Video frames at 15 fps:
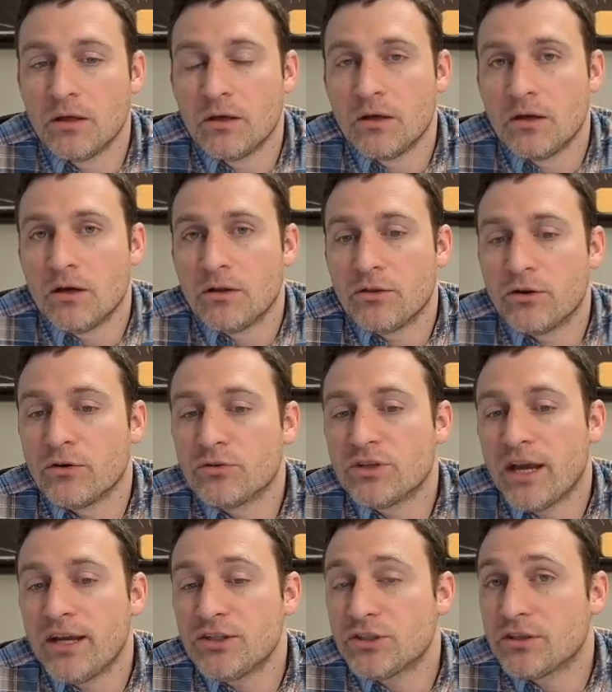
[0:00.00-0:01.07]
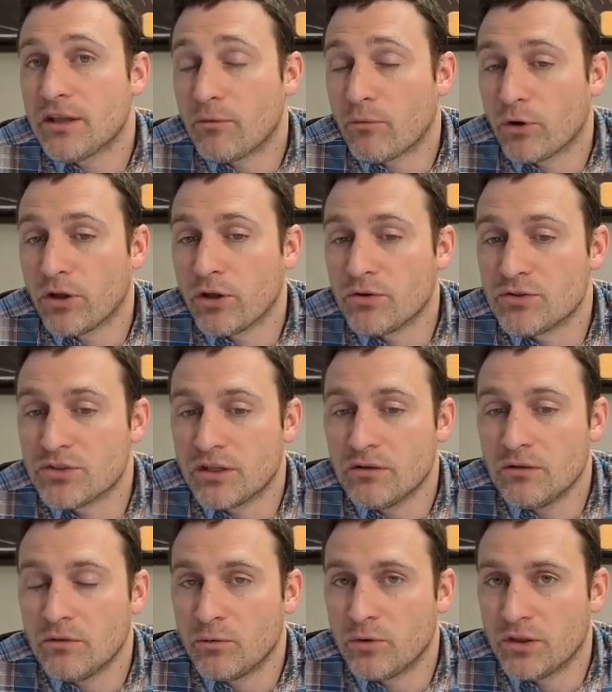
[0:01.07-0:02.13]
The notation that we're using
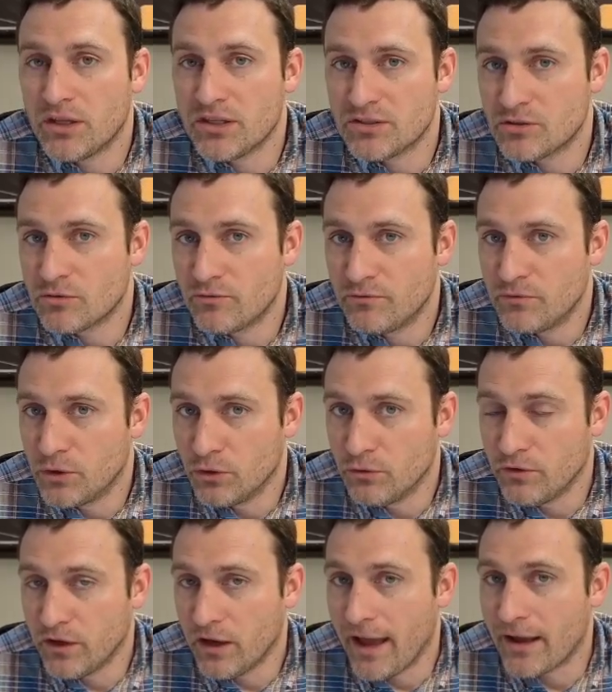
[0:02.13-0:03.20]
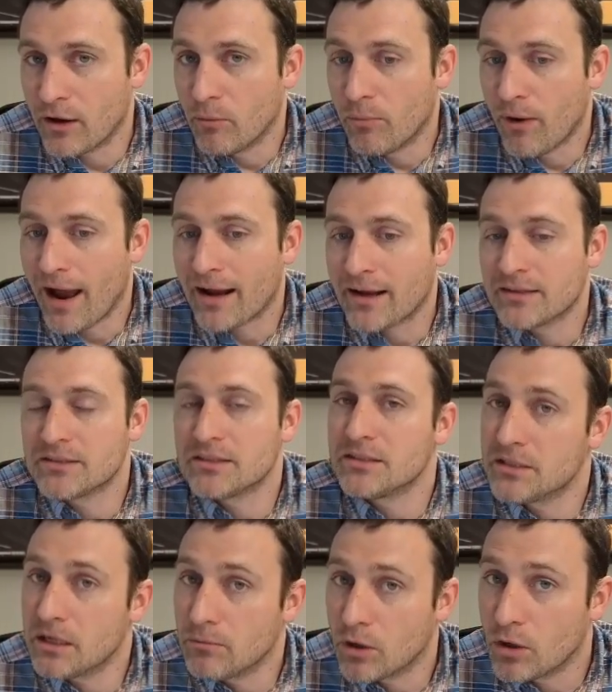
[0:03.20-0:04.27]
with these goofy angle brackets and
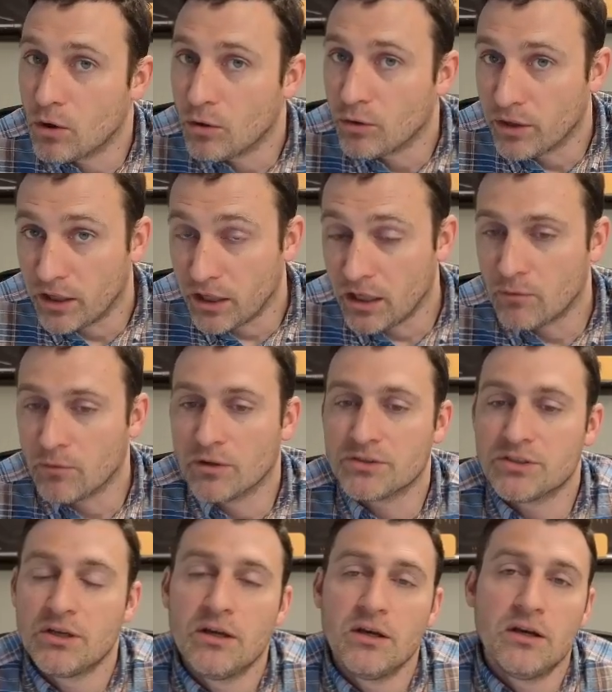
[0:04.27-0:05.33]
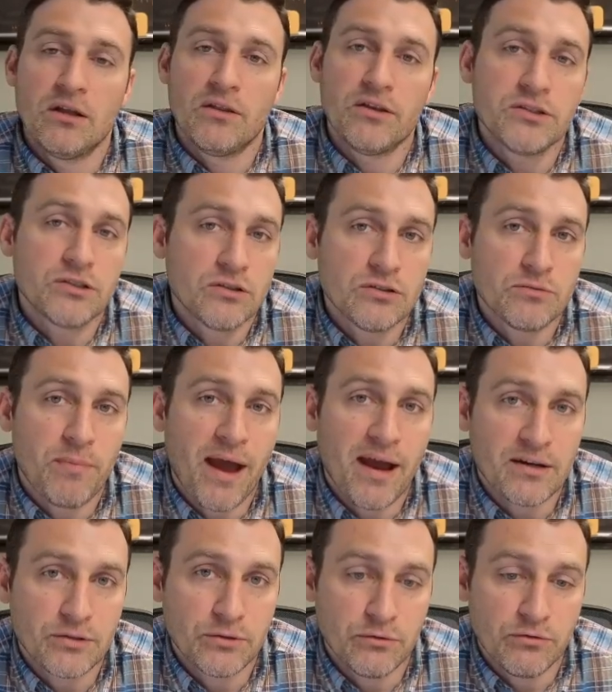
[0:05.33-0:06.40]
double colon equals, this goes back to
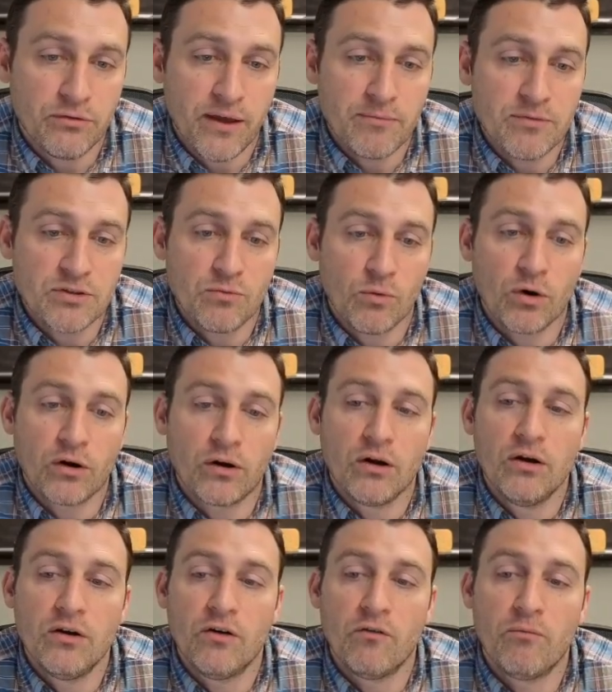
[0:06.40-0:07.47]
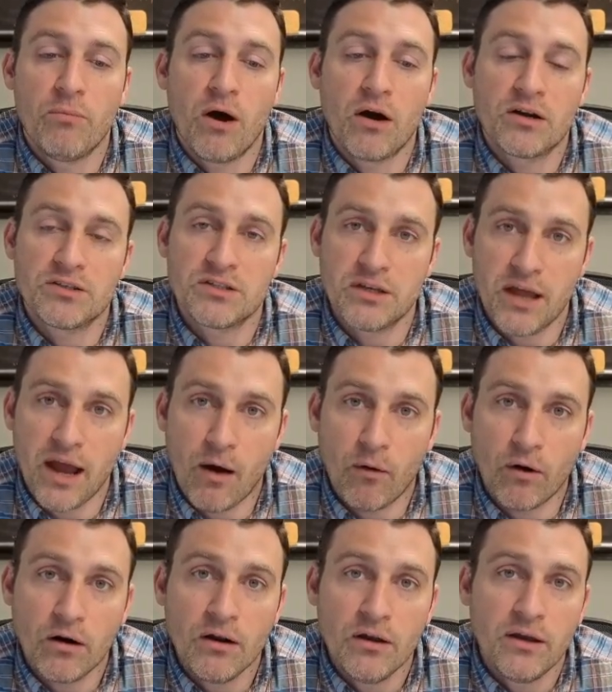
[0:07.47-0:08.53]
a famous work of Backus-Naur.
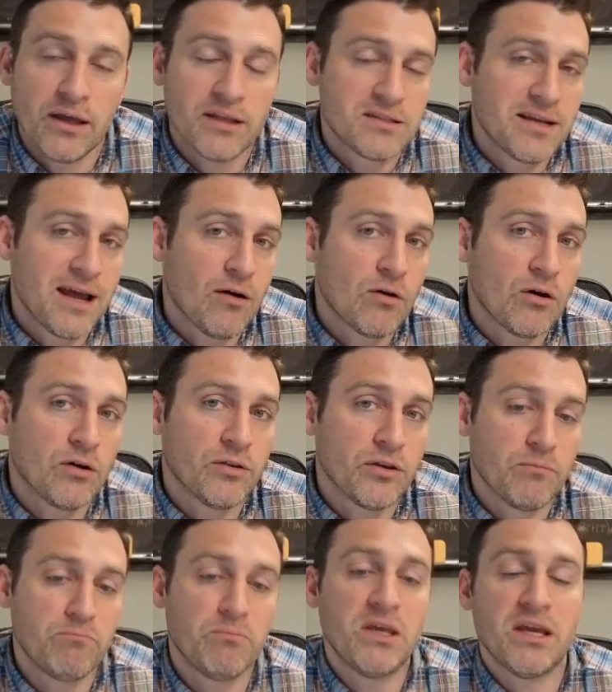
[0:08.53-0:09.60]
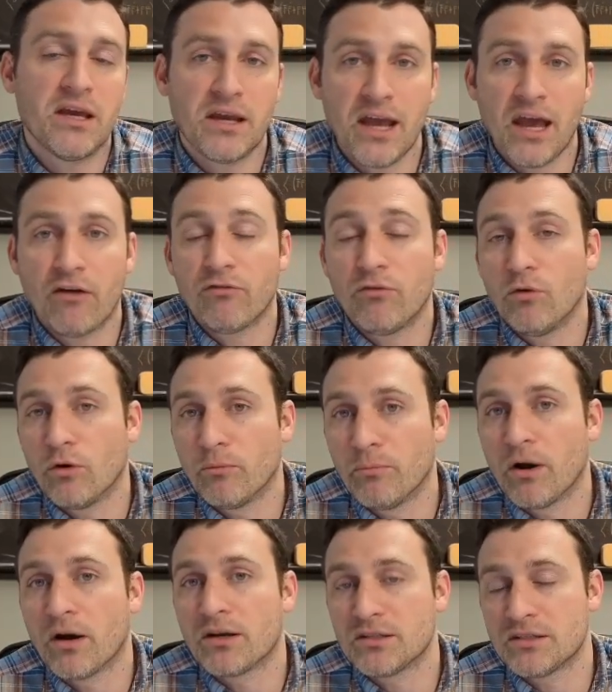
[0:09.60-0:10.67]
It's now called the BNF, or
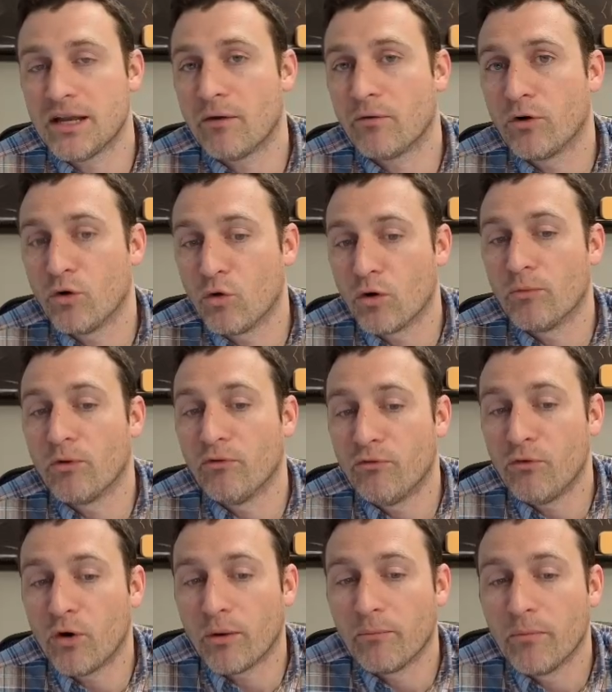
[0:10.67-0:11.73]
Backus-Naur normal form.